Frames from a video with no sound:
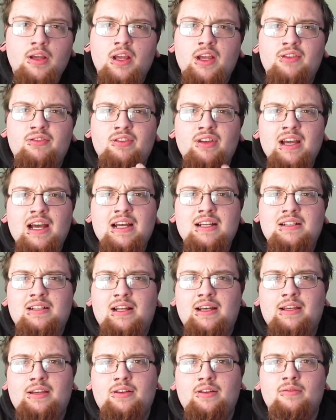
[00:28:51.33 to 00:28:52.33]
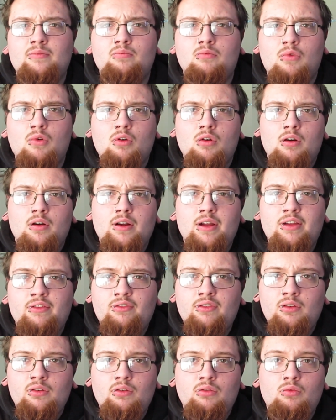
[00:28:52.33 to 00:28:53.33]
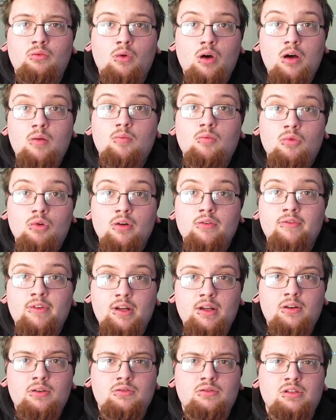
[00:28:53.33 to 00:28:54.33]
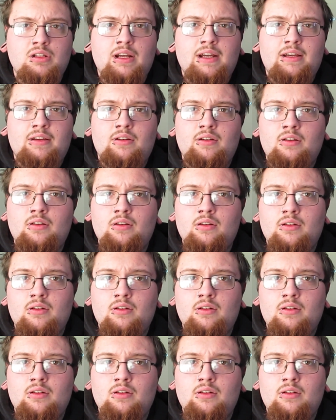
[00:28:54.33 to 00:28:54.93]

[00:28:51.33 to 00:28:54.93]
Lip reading: If you guys like more, if you want more videos like